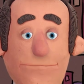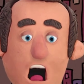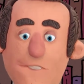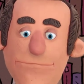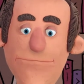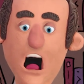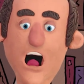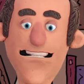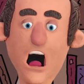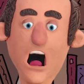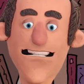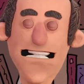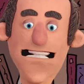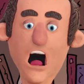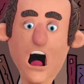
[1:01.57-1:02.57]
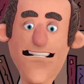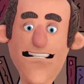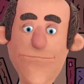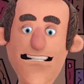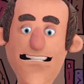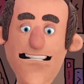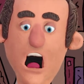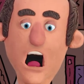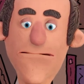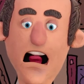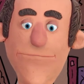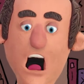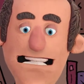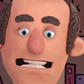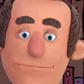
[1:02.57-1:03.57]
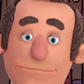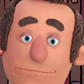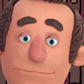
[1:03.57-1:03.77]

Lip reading: if there is not something.